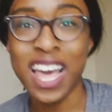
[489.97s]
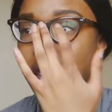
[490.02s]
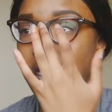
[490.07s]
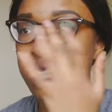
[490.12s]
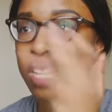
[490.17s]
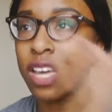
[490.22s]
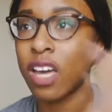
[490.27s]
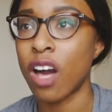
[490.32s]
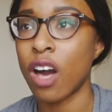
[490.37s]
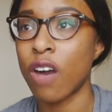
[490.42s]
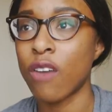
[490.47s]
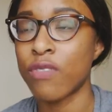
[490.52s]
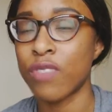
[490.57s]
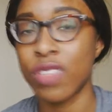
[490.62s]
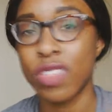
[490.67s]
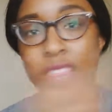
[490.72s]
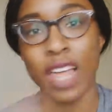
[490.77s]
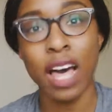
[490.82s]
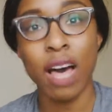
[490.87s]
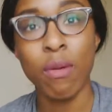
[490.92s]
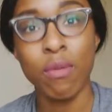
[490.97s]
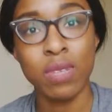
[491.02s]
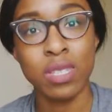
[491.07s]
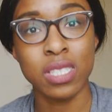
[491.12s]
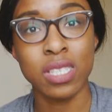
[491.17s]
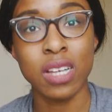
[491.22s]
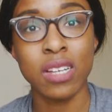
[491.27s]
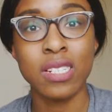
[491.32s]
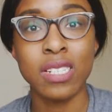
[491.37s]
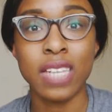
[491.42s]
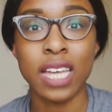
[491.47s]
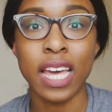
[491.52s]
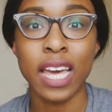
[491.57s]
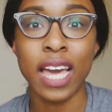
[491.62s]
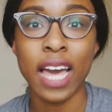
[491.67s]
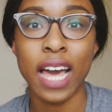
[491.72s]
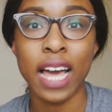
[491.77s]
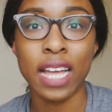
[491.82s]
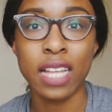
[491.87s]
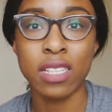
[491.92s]
The day after that was
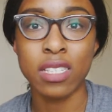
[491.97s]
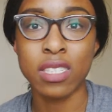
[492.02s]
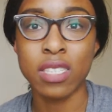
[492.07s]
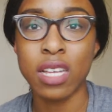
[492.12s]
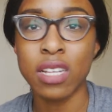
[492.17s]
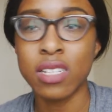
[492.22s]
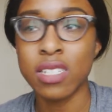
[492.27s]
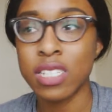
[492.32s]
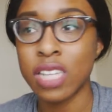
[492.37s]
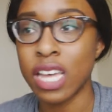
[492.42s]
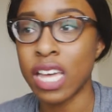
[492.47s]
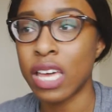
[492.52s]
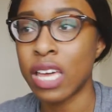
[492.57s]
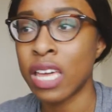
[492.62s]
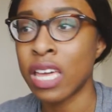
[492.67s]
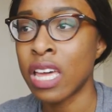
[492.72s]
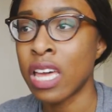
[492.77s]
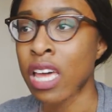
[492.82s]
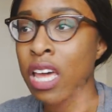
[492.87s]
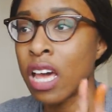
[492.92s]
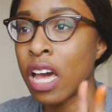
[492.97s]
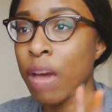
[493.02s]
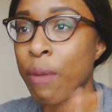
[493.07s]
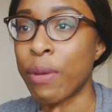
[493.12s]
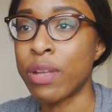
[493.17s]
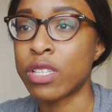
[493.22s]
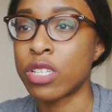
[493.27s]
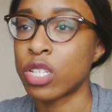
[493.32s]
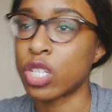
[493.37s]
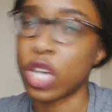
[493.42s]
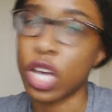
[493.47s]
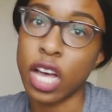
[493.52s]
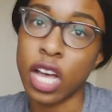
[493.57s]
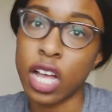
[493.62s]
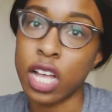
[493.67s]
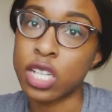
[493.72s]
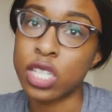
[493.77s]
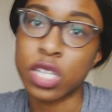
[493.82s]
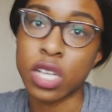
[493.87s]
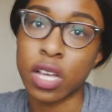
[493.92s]
Sunday, and Sunday I went to
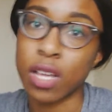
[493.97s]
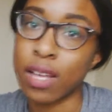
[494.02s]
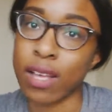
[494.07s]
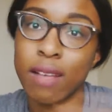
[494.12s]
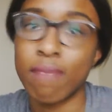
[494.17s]
church.